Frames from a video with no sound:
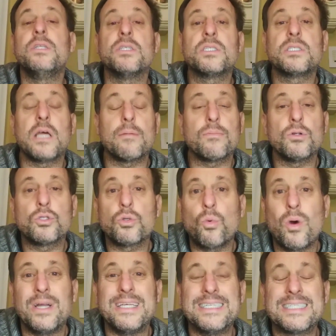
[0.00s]
December
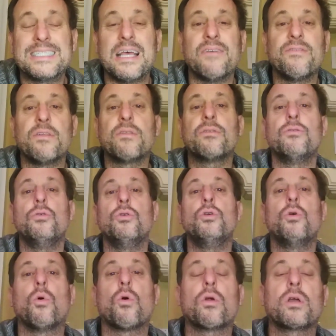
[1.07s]
27th, New
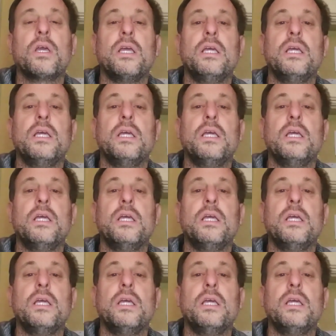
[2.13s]
York,